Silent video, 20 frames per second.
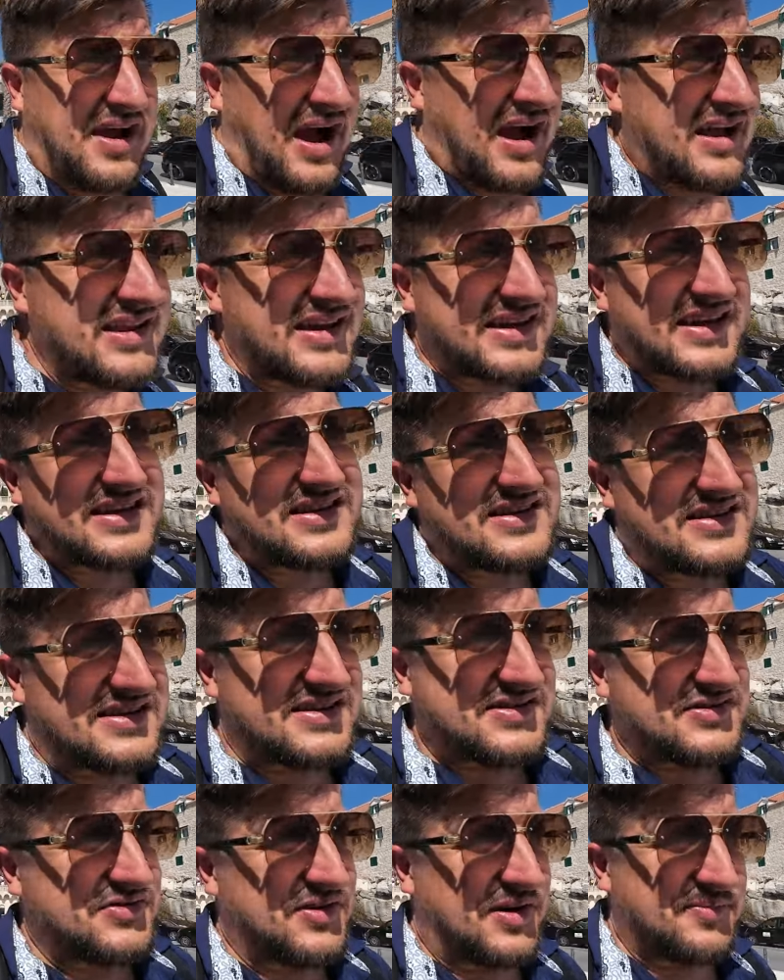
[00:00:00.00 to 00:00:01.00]
I like Italy,
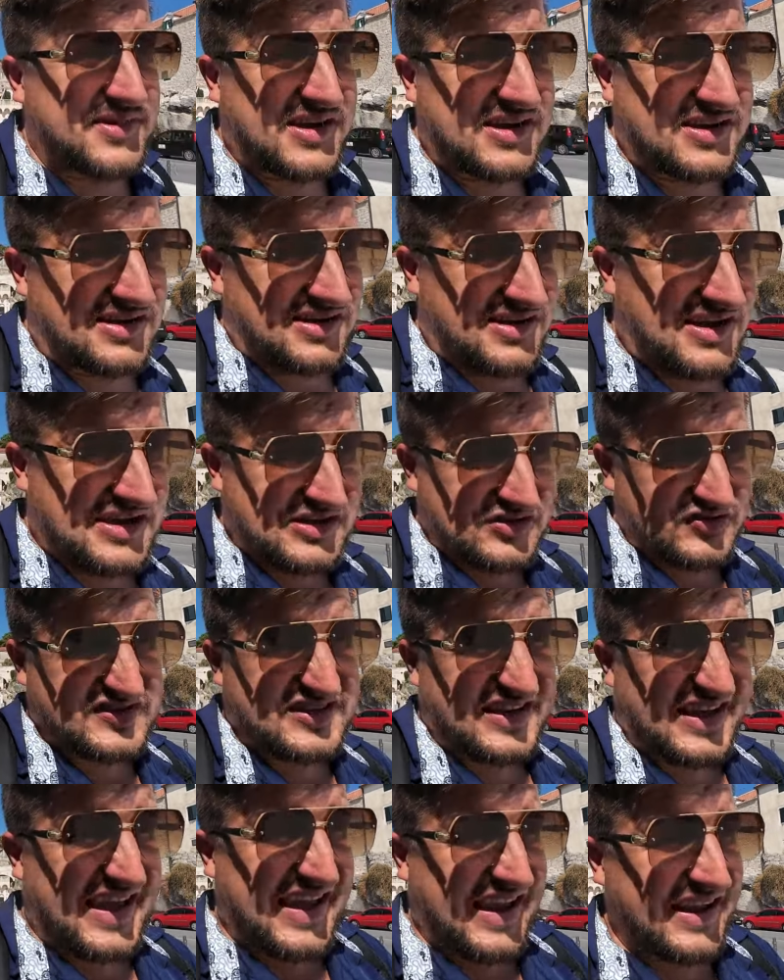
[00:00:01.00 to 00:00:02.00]
too. I'm not going to lie. I
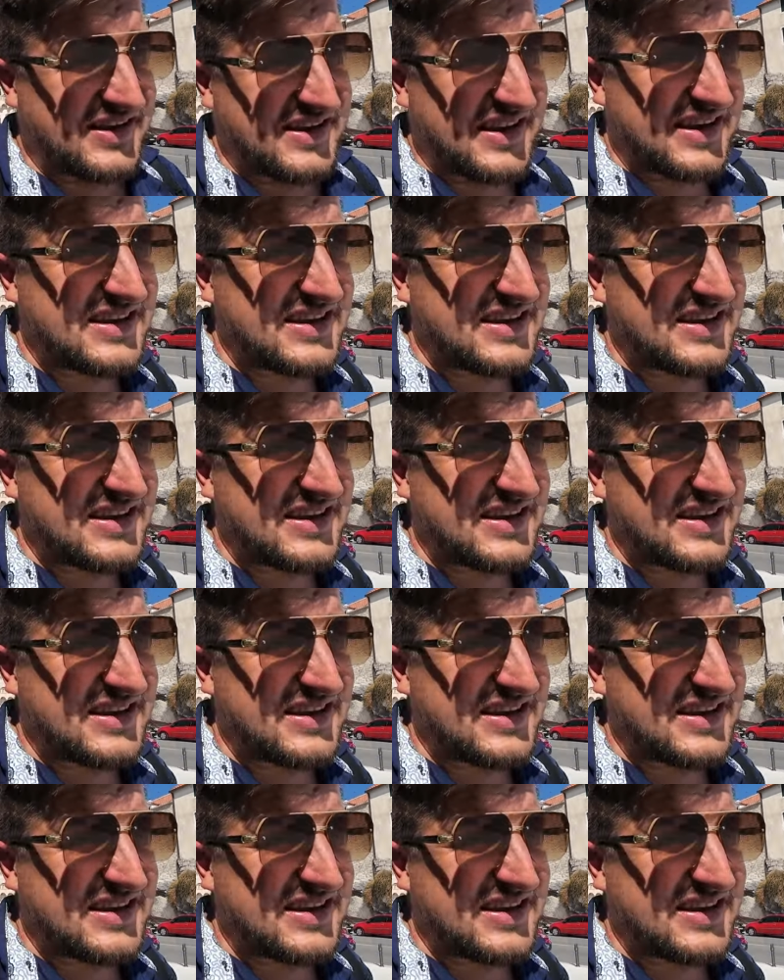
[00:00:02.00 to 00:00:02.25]
used to hate